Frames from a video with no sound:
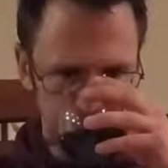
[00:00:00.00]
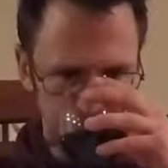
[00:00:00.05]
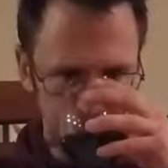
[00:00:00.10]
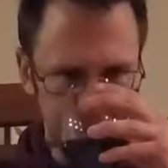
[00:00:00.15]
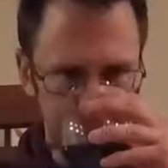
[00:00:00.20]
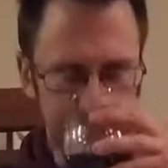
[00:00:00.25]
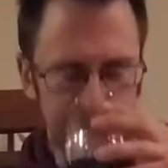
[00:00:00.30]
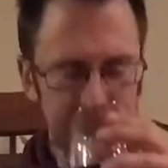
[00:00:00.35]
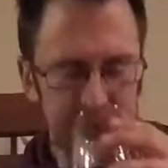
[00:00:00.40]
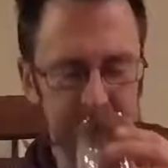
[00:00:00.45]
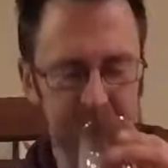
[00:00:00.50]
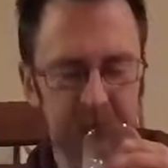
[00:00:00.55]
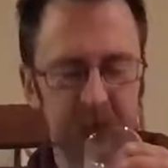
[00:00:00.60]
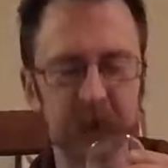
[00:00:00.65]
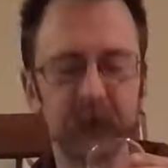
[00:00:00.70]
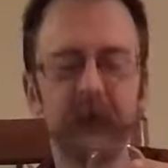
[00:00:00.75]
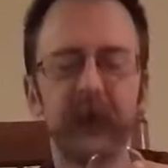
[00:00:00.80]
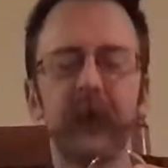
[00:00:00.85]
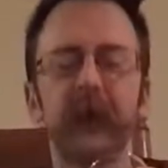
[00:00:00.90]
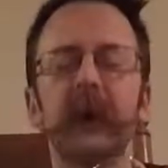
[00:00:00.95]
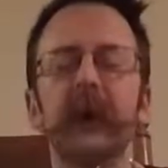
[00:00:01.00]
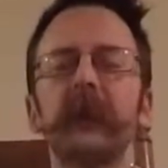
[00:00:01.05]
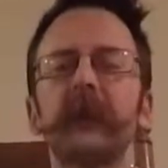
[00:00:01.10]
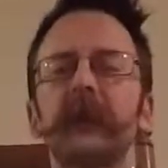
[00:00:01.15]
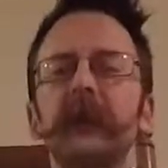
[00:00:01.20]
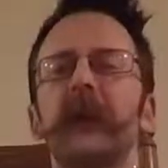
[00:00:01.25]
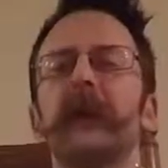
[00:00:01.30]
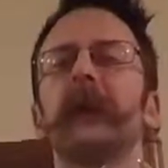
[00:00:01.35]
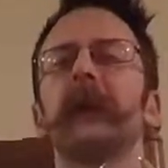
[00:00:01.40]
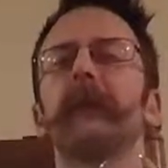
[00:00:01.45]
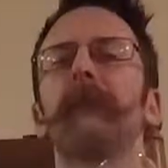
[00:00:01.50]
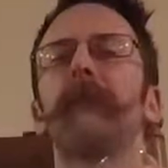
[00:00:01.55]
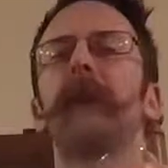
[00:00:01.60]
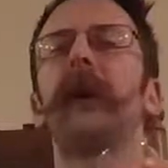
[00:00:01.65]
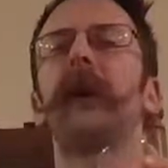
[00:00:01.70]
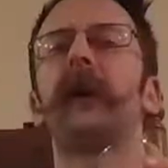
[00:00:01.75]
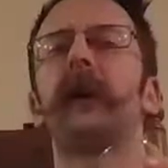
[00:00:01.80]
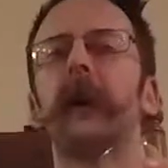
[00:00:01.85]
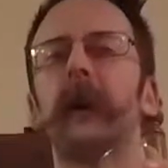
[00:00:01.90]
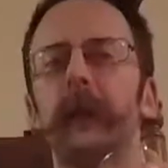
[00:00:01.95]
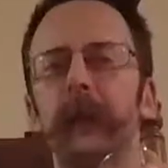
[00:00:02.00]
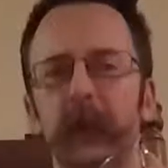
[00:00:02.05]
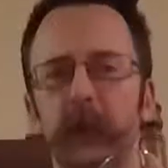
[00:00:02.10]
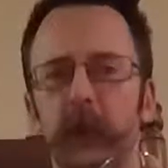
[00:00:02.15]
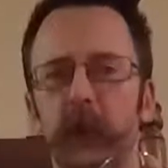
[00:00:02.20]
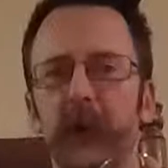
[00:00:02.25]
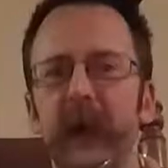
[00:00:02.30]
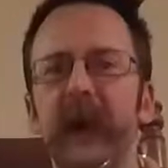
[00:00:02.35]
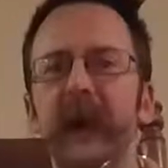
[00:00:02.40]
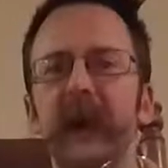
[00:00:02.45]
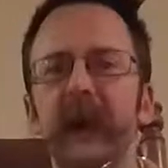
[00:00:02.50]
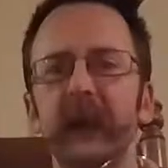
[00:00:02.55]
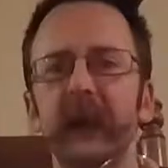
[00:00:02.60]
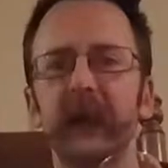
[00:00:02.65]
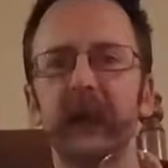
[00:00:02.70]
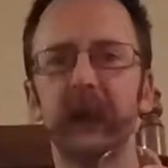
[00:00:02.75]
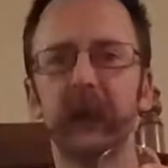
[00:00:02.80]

And dare I say it, pomegranate.